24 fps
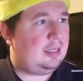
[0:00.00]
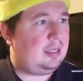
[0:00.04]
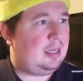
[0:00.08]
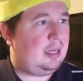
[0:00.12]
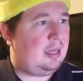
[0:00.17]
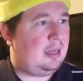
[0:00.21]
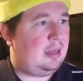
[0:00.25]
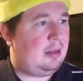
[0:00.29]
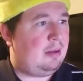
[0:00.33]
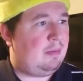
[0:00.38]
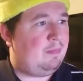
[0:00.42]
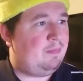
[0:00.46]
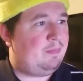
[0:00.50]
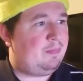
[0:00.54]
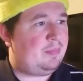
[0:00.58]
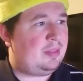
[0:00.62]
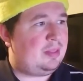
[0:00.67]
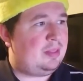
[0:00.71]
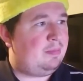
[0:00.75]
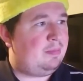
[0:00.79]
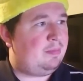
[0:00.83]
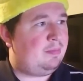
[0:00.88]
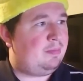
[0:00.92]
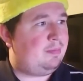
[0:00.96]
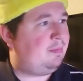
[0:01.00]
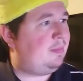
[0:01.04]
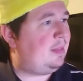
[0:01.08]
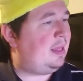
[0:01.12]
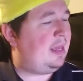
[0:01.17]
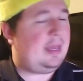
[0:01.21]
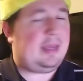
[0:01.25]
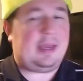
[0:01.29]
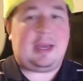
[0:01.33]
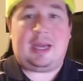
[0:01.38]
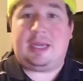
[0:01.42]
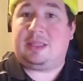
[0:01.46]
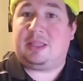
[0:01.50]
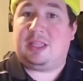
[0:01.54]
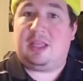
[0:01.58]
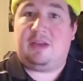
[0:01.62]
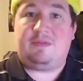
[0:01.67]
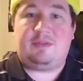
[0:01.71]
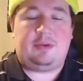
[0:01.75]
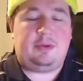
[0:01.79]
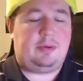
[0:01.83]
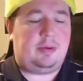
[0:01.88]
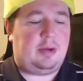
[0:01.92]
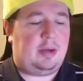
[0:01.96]
um, hey, I'd
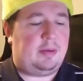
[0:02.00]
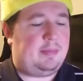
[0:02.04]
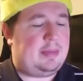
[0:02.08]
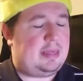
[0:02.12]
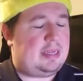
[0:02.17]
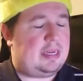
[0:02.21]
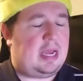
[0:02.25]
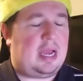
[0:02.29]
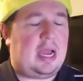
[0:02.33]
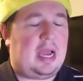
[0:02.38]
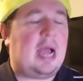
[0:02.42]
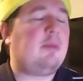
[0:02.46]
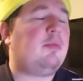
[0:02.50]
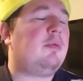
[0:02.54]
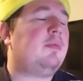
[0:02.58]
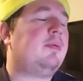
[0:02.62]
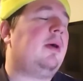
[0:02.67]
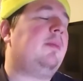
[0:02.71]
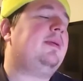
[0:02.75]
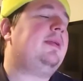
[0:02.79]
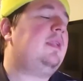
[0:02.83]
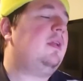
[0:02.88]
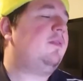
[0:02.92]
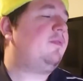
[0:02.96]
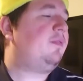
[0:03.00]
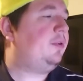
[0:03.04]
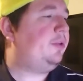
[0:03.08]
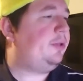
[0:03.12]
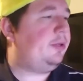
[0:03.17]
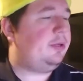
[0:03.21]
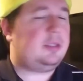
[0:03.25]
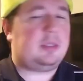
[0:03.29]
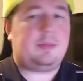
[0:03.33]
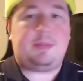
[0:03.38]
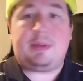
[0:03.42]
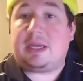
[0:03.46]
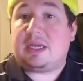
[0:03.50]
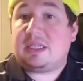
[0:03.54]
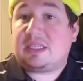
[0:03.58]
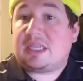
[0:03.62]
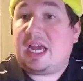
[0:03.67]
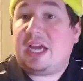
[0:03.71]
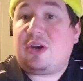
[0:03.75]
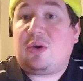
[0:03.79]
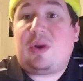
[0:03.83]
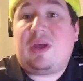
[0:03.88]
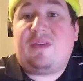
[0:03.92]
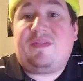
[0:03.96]
love to. I mean, I, will probably never use it because
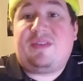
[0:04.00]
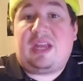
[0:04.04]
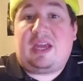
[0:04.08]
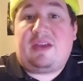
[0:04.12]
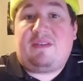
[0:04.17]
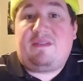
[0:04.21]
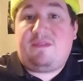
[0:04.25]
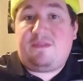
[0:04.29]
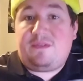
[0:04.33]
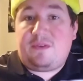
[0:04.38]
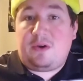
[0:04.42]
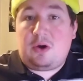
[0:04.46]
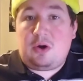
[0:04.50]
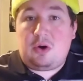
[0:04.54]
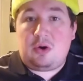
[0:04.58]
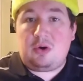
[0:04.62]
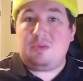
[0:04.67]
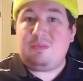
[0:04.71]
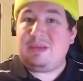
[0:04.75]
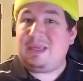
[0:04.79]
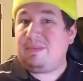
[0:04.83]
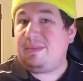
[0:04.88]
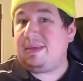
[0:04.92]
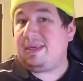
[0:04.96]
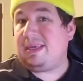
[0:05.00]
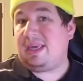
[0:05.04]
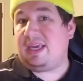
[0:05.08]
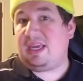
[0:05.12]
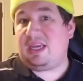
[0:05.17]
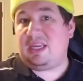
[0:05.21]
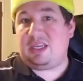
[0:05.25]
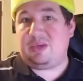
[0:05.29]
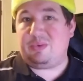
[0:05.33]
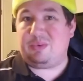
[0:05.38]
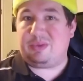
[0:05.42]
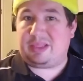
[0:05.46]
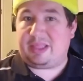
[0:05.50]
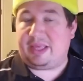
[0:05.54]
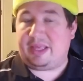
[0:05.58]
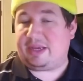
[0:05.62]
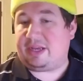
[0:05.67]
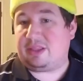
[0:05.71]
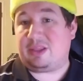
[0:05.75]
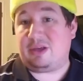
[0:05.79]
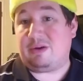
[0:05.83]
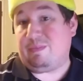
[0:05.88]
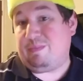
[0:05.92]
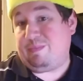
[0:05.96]
I don't have an iPhone. Maybe Katie would
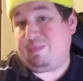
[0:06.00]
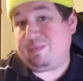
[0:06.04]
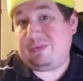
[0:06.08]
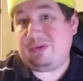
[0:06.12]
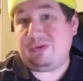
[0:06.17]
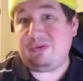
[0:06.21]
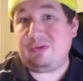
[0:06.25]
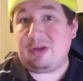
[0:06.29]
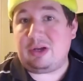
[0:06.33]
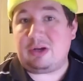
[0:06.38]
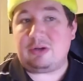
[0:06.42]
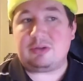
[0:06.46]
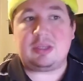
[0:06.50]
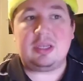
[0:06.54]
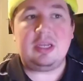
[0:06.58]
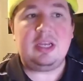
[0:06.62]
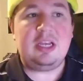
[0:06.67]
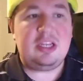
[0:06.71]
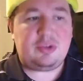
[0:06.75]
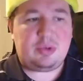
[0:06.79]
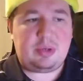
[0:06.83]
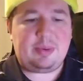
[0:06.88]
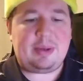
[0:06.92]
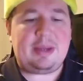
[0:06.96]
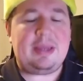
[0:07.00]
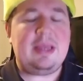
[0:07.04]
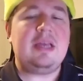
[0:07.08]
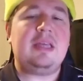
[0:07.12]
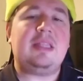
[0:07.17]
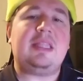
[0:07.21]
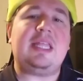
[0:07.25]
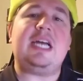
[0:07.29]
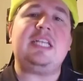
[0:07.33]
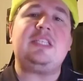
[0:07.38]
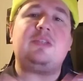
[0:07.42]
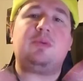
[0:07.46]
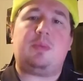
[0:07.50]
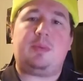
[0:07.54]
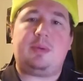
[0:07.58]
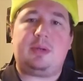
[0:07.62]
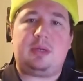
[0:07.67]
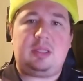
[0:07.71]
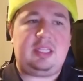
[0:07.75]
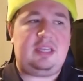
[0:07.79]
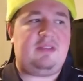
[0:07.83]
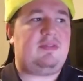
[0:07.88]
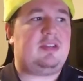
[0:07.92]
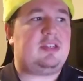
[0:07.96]
like it, though. Who knows? So anyway, that's where we're
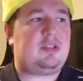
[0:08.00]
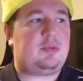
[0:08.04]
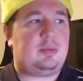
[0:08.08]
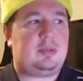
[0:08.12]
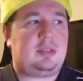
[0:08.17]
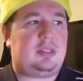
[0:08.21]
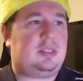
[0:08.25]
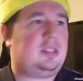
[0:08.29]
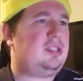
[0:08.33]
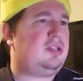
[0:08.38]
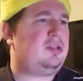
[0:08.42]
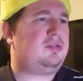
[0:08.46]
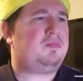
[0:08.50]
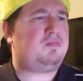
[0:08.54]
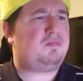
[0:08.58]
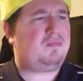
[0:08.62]
going to leave this one since there's